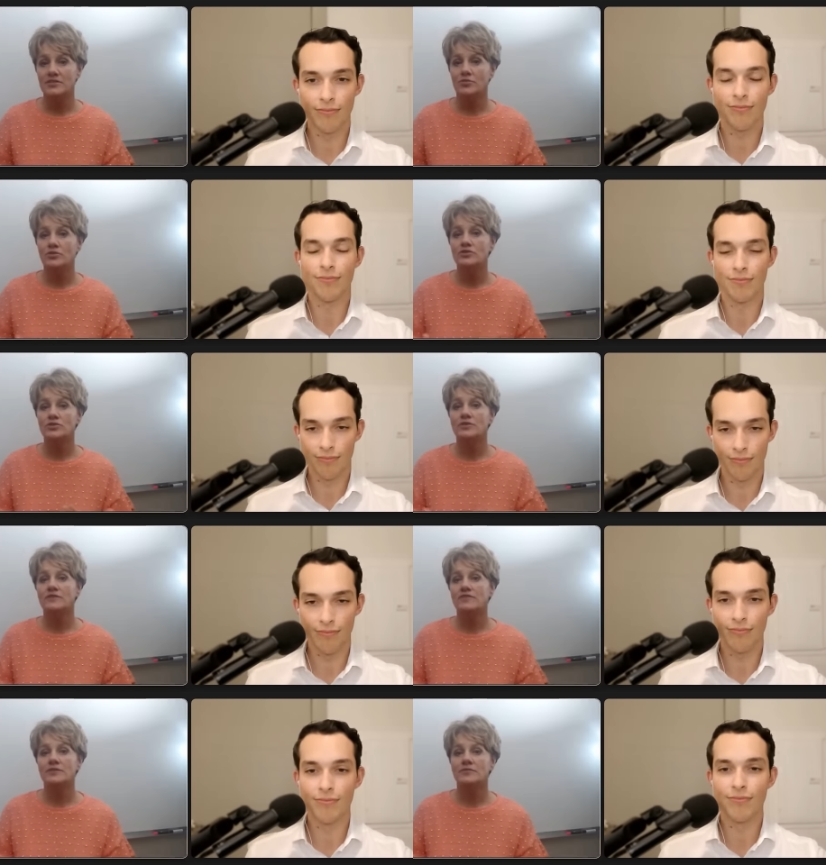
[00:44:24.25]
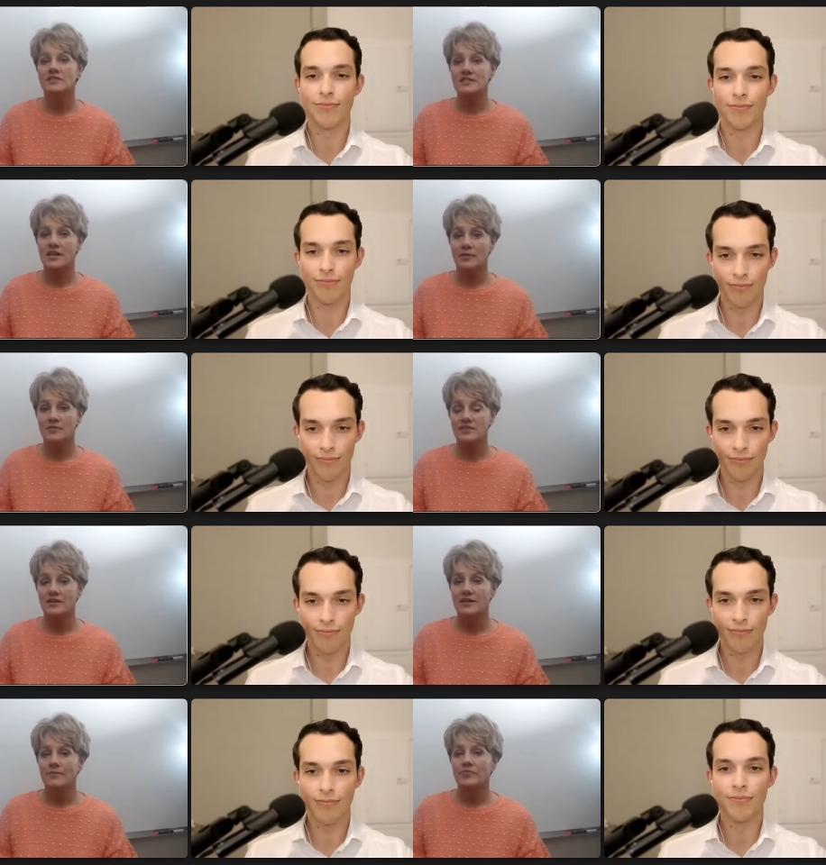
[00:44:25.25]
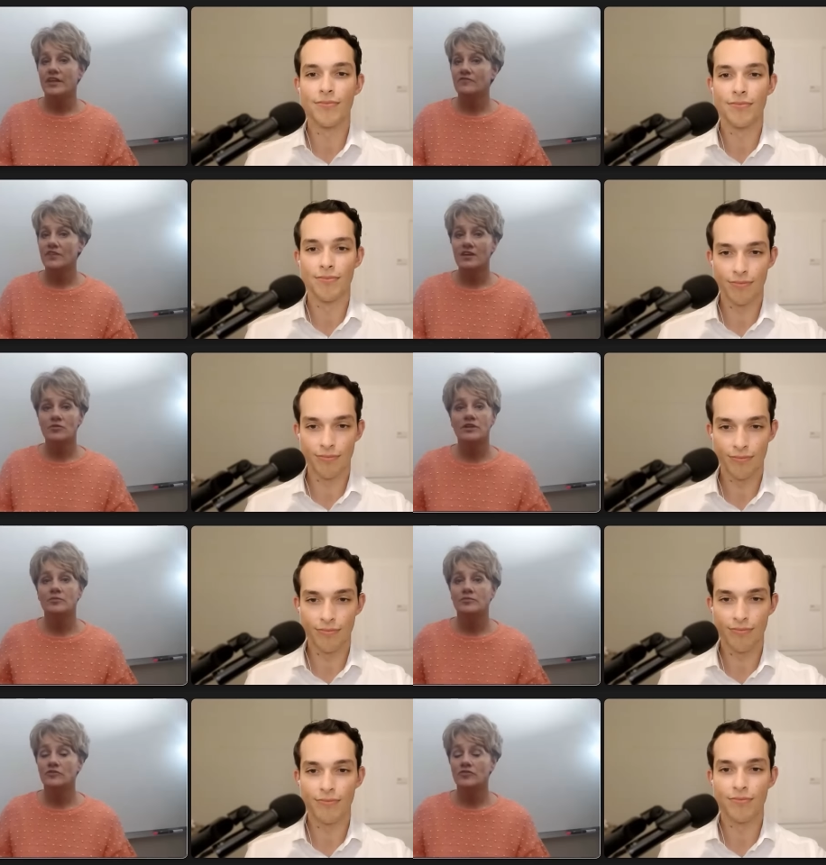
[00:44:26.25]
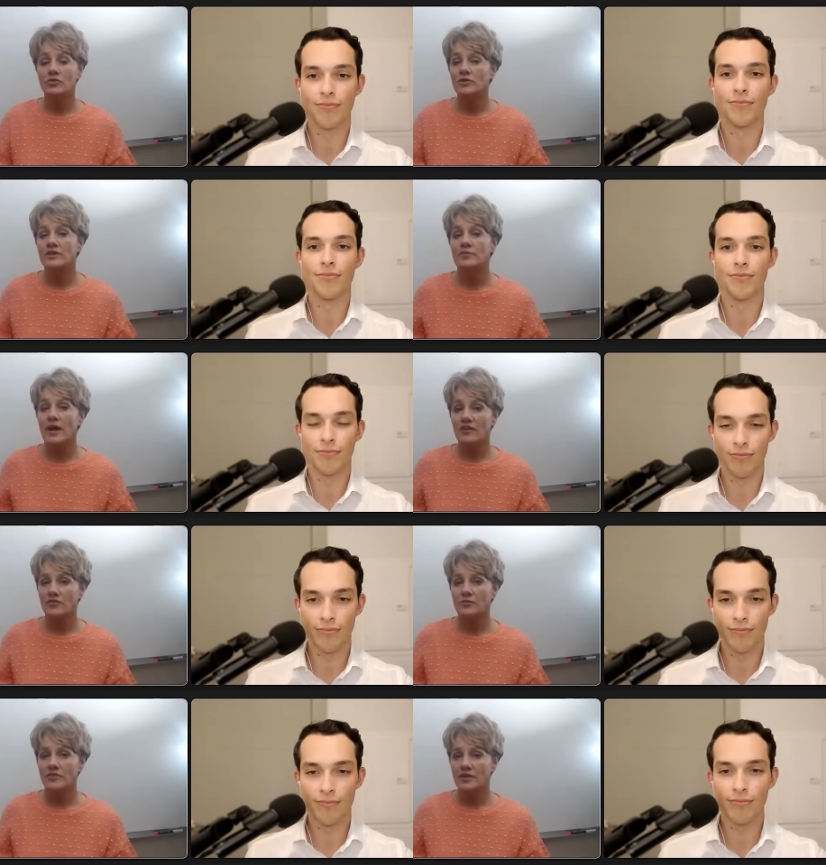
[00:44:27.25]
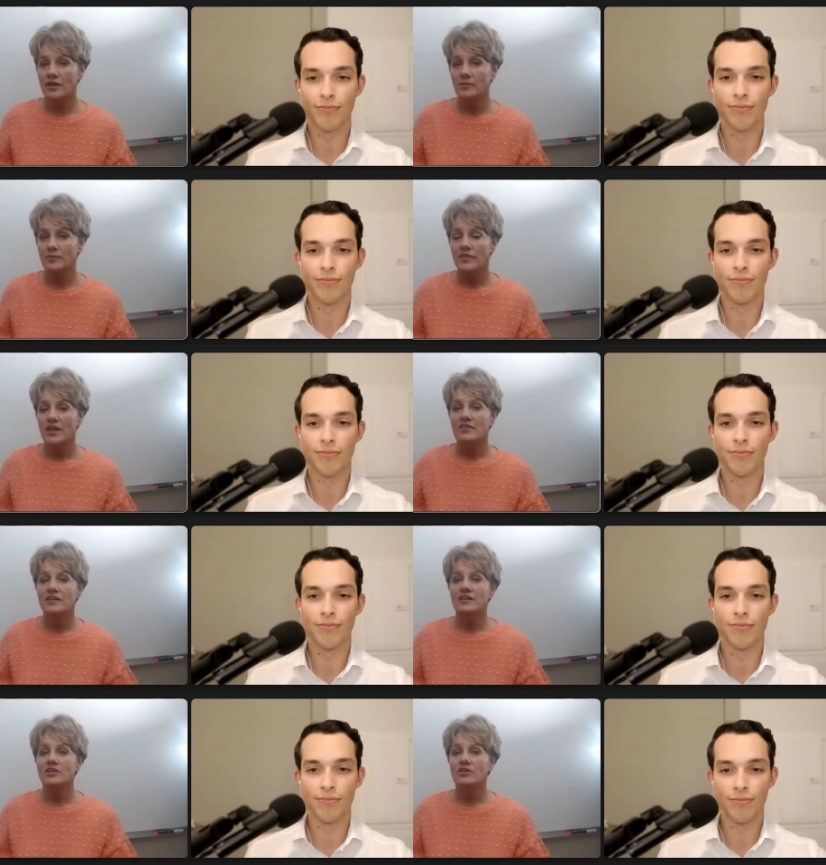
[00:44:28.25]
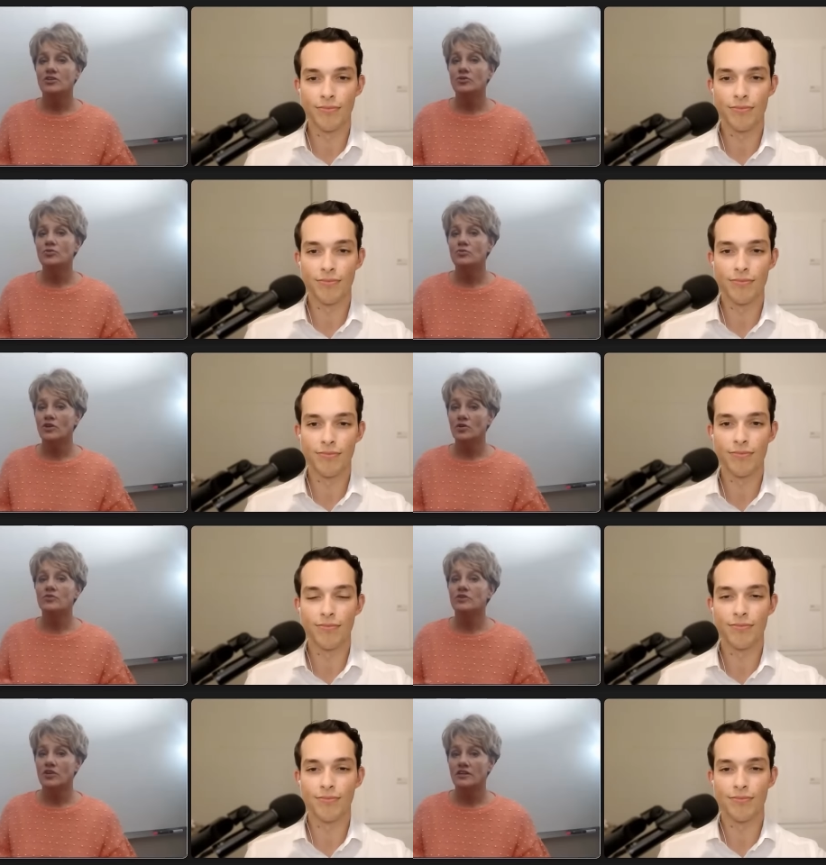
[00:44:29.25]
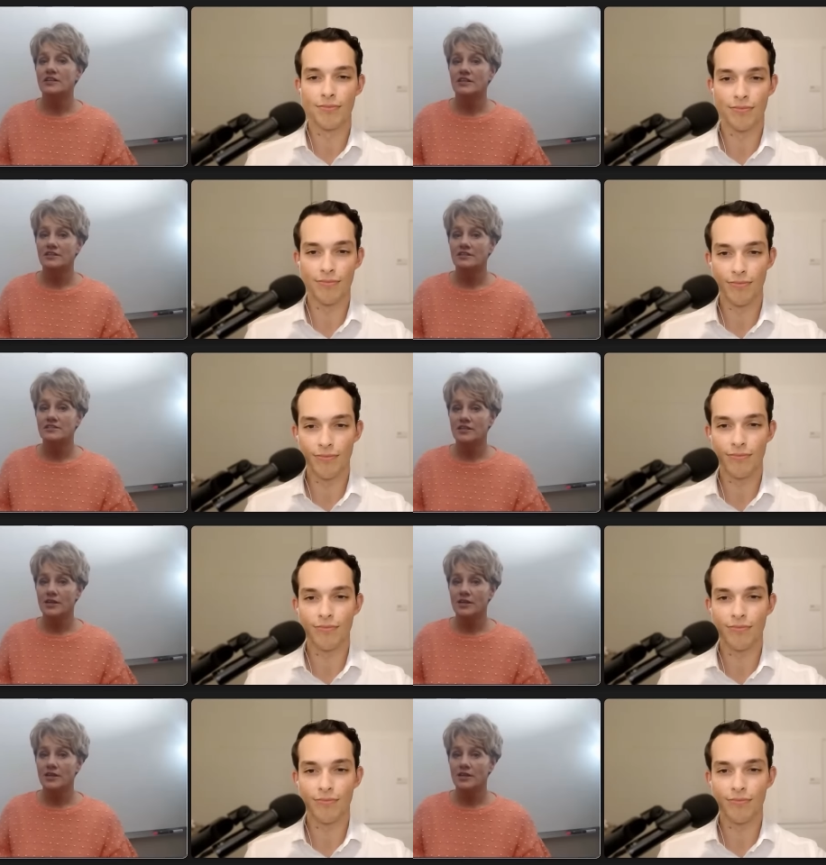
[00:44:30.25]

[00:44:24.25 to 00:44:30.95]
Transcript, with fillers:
Speaker 1: So once you give them the steps, if they don't hear, if you don't hear back from them, then you know they're not taking the